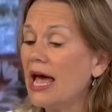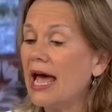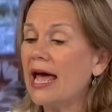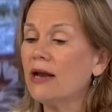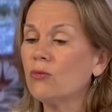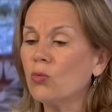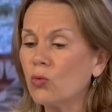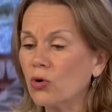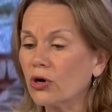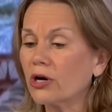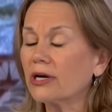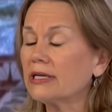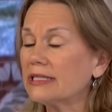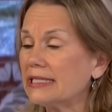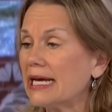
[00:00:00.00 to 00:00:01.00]
and
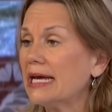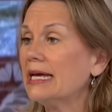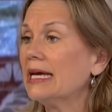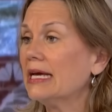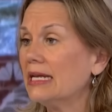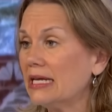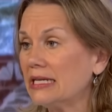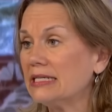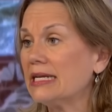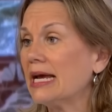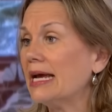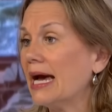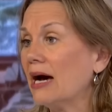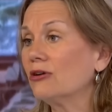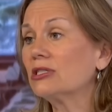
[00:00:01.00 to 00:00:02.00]
work day in and day
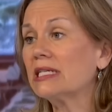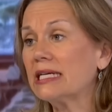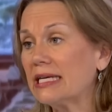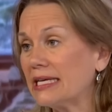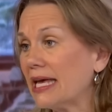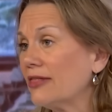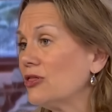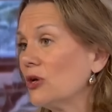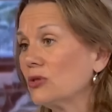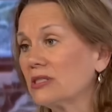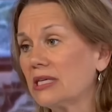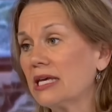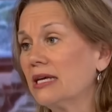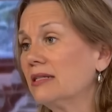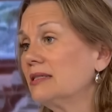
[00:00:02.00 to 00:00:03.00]
out to get those
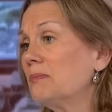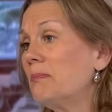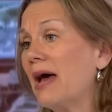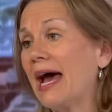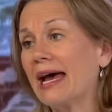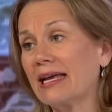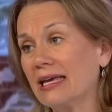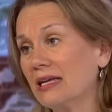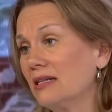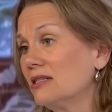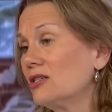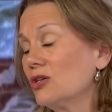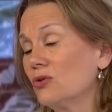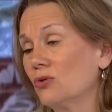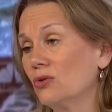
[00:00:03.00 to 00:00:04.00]
kids back
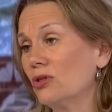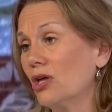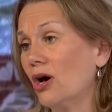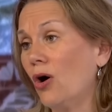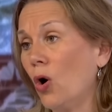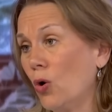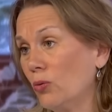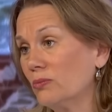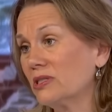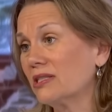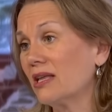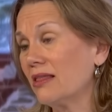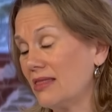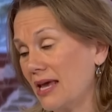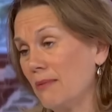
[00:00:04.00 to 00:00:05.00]
into the homes
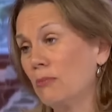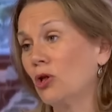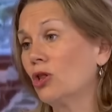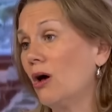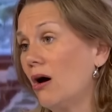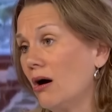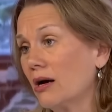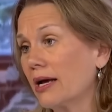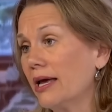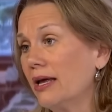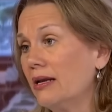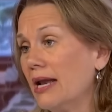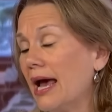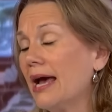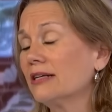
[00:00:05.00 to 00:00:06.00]
that they belong
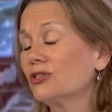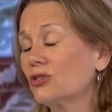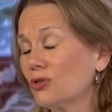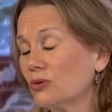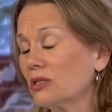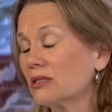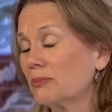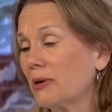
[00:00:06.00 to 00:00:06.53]
in as soon as